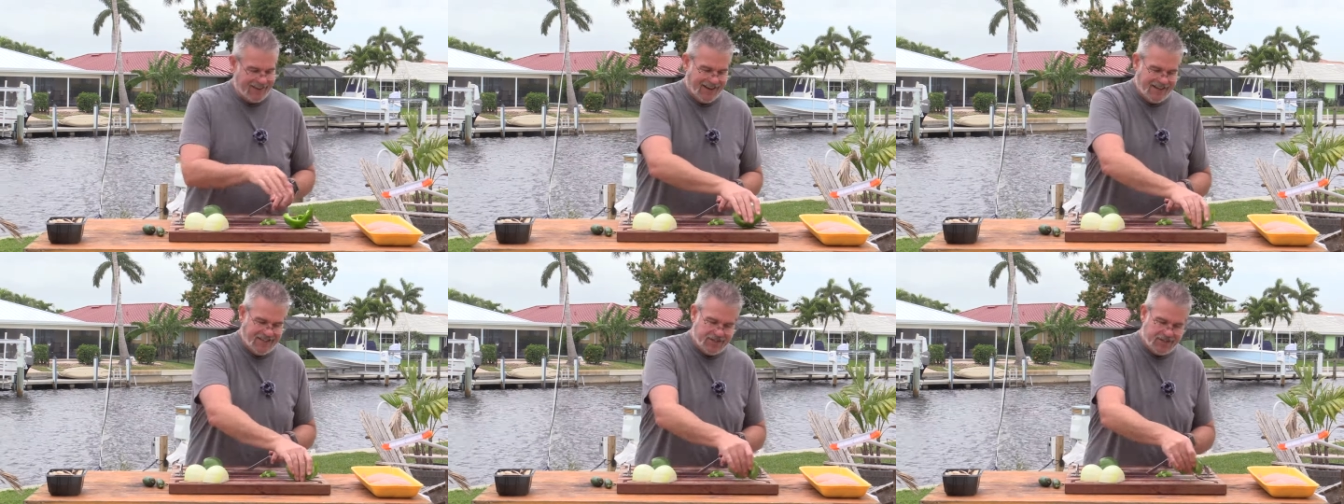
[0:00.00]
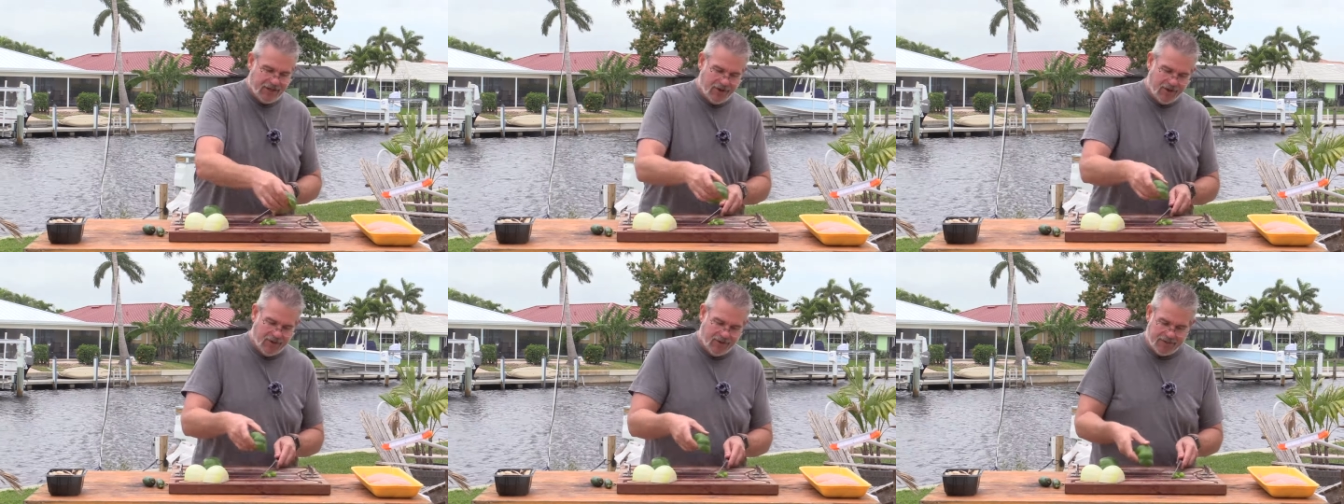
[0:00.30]
I
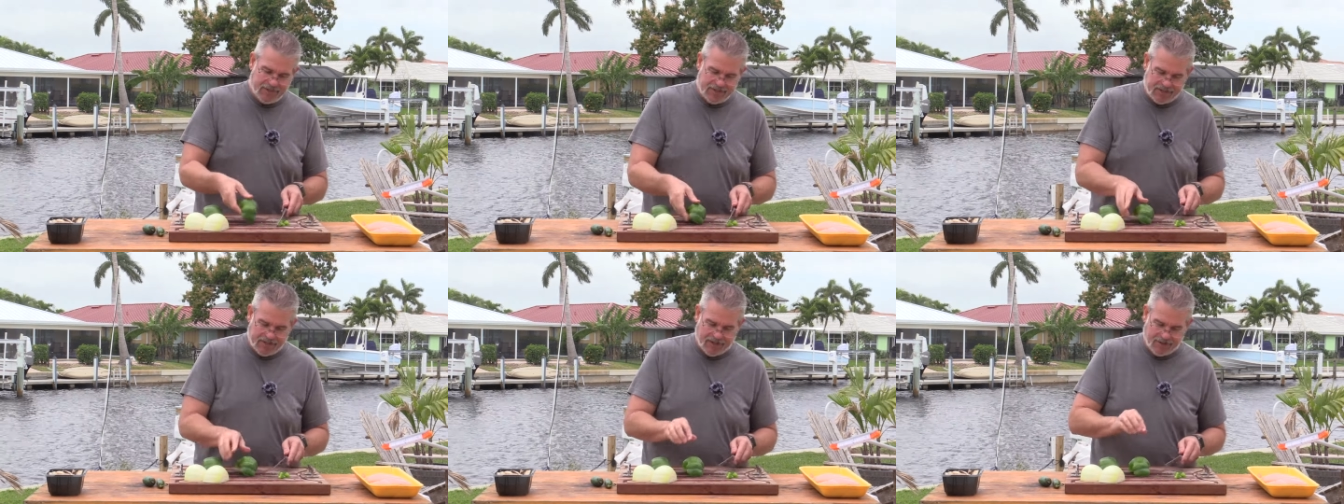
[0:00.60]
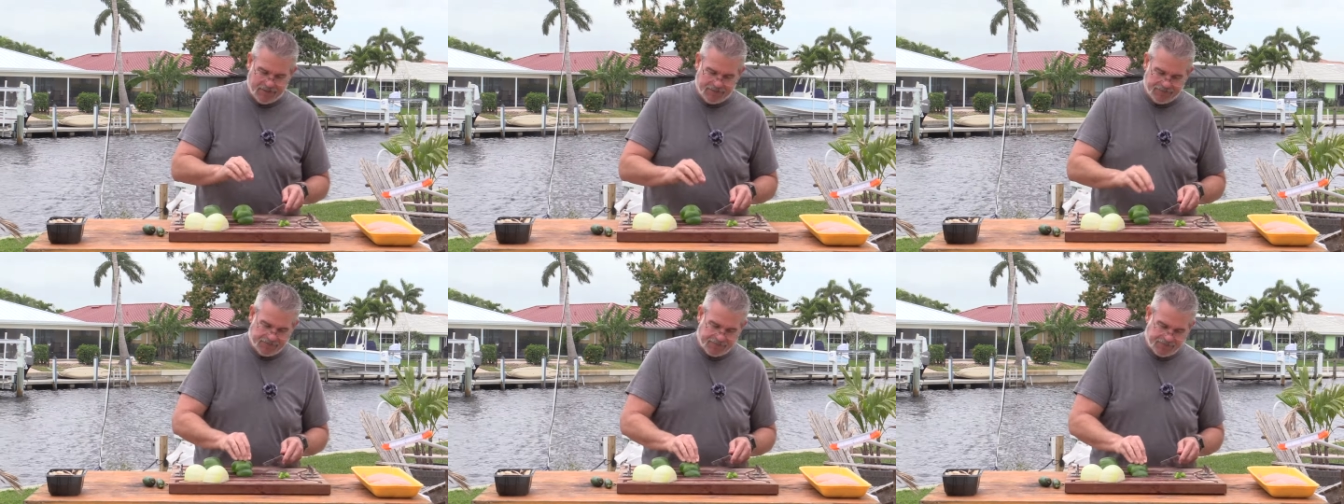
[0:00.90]
don't,
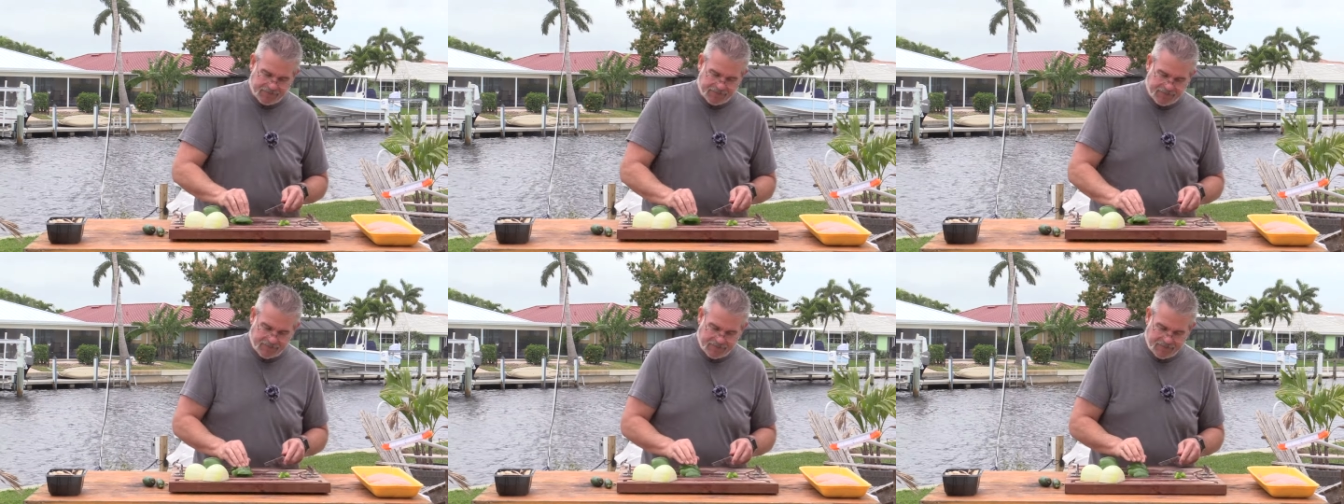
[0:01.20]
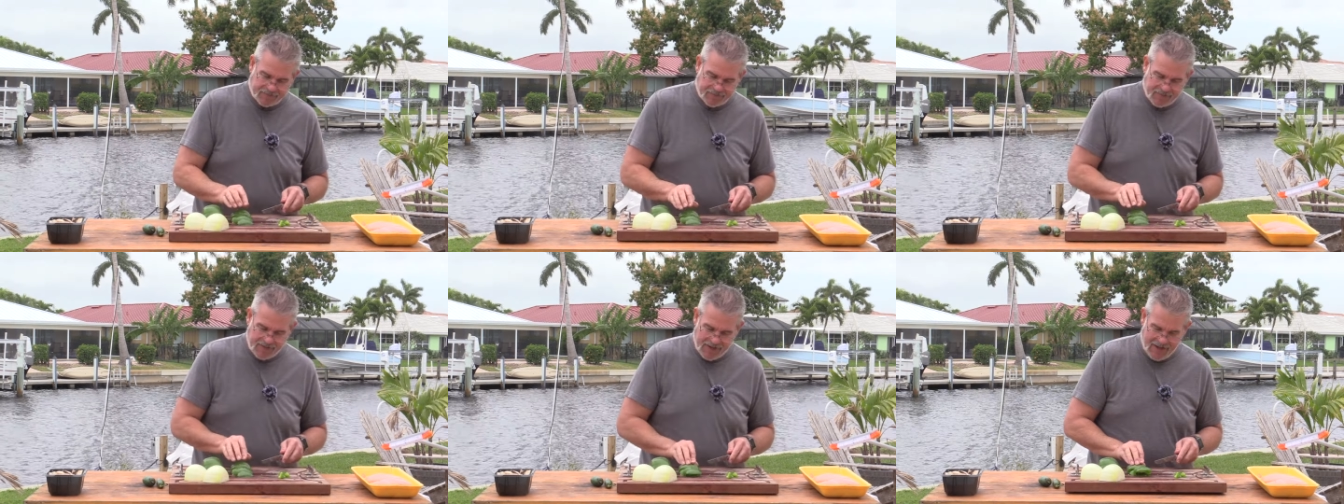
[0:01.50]
so
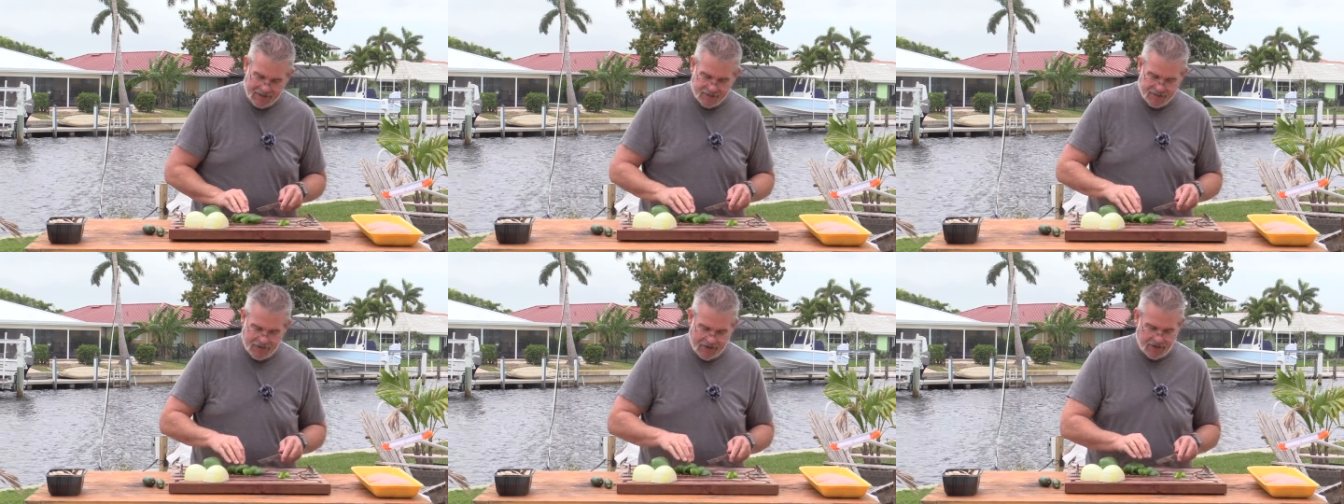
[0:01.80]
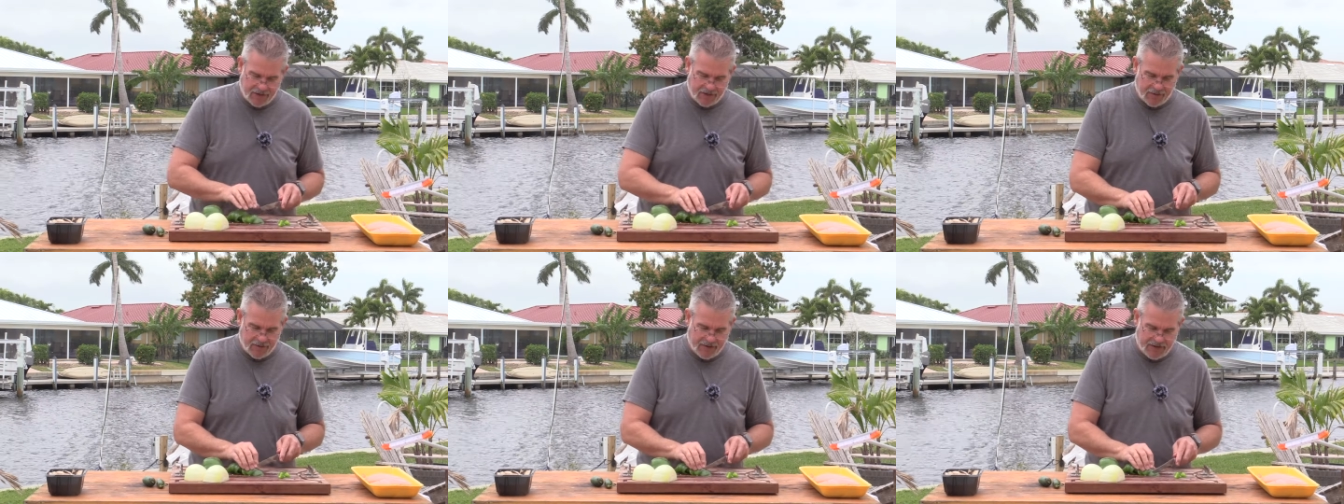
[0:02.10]
I try
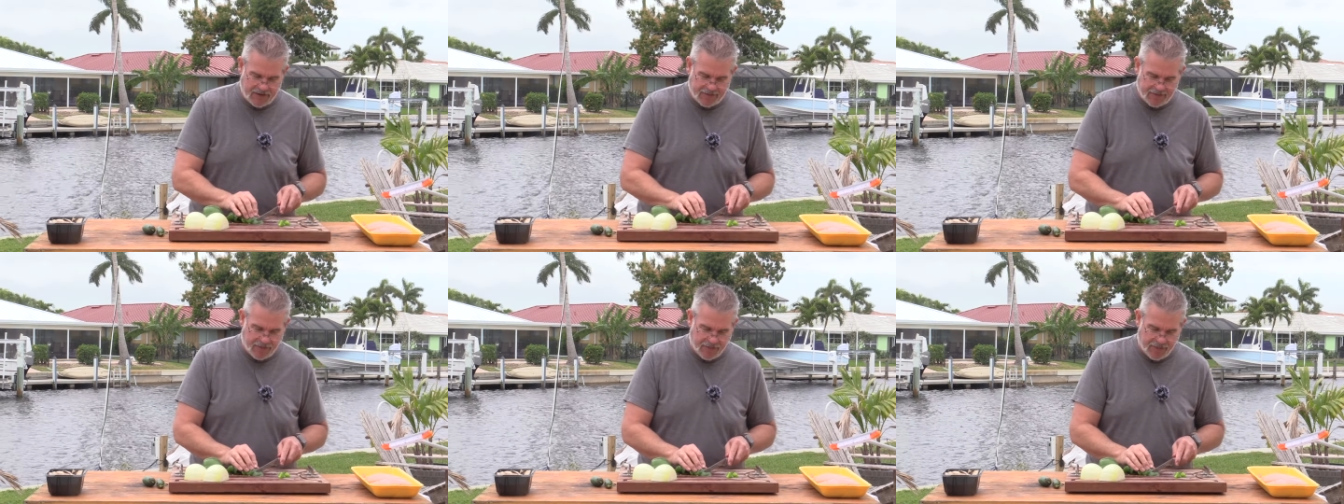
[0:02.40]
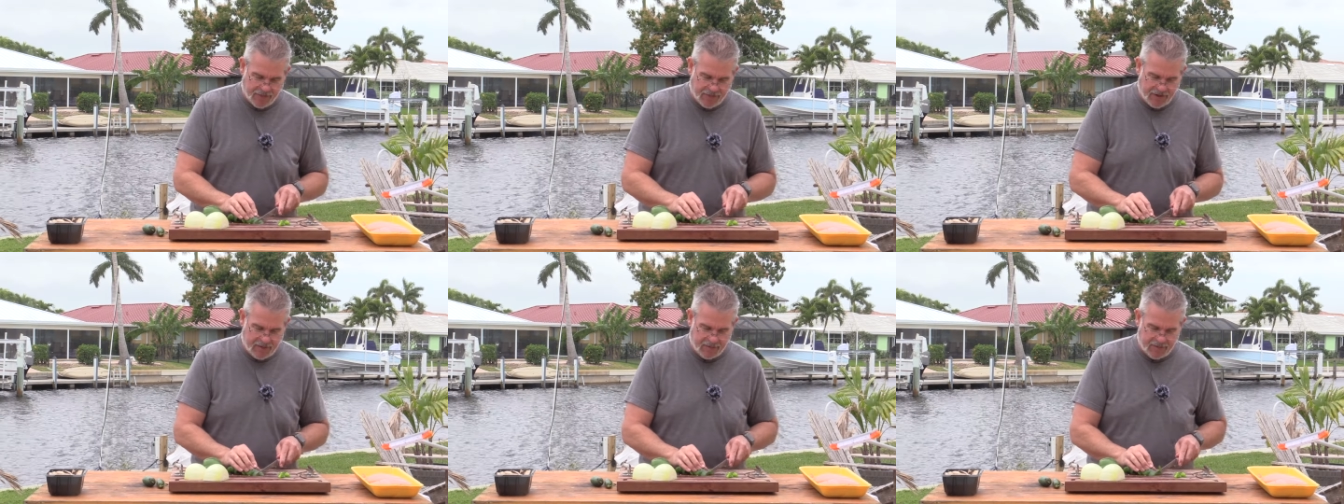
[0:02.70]
to go nice
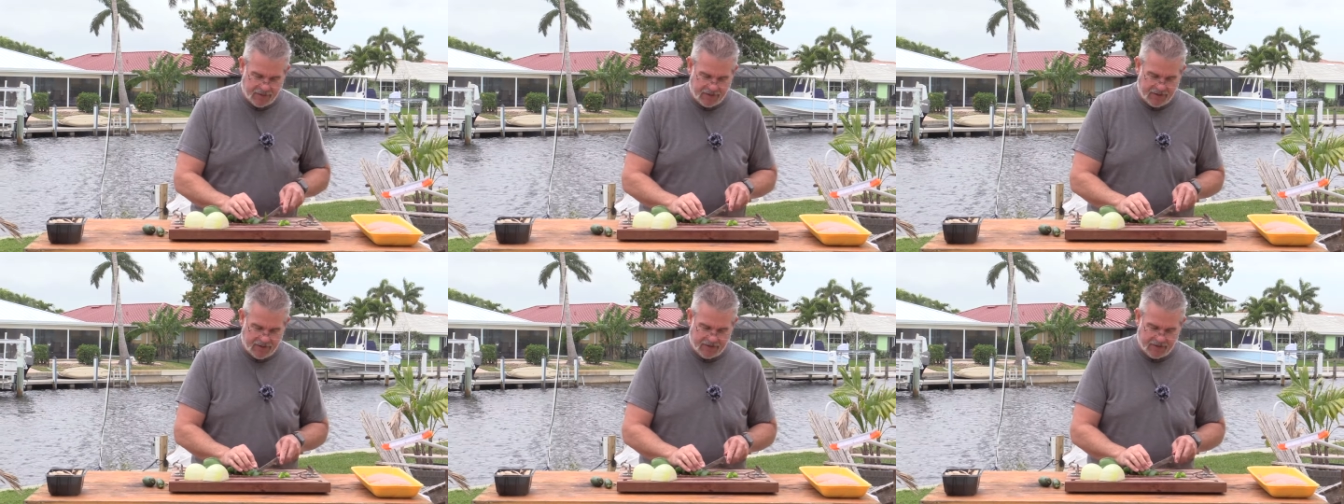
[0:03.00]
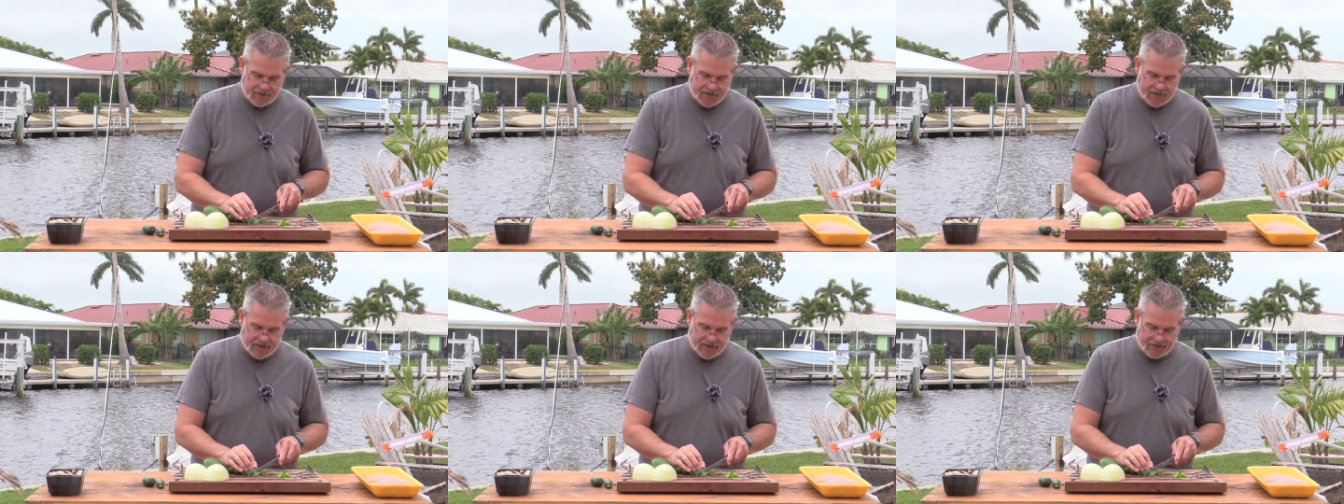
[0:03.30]
and thin with
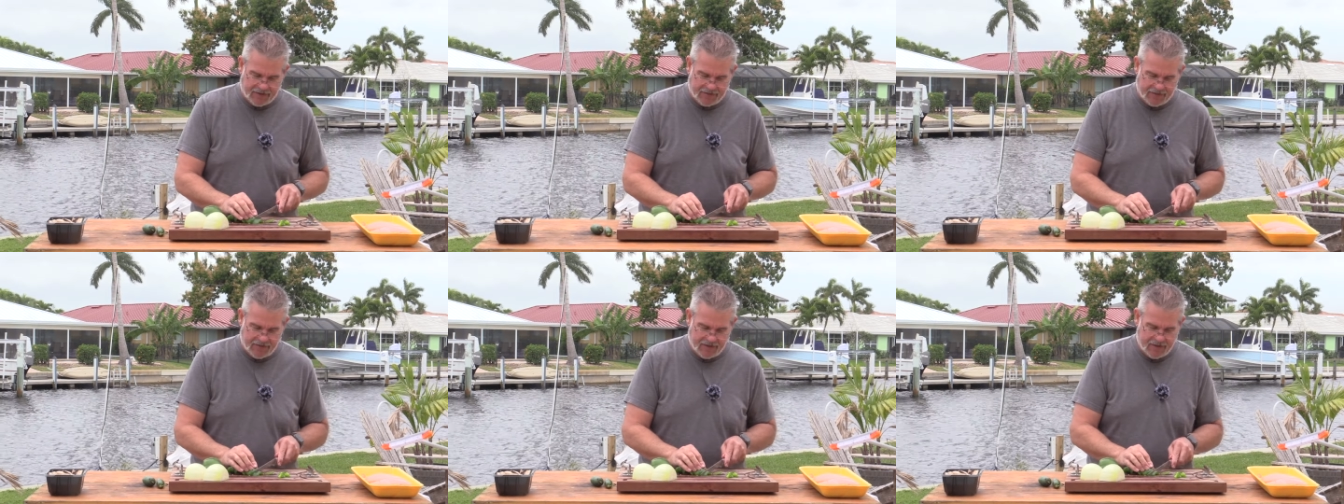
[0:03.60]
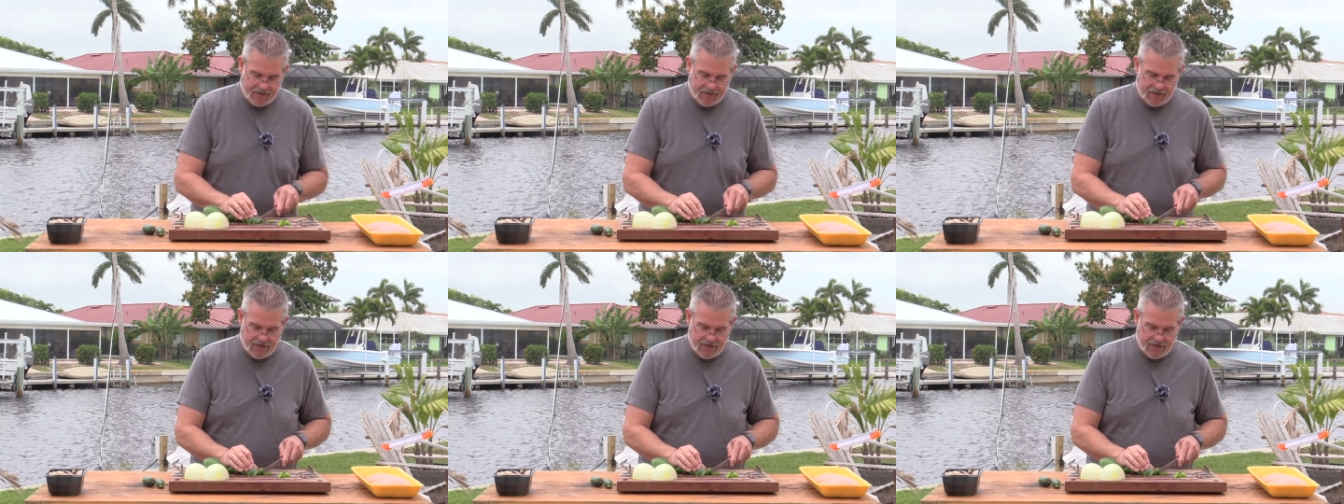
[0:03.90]
these guys.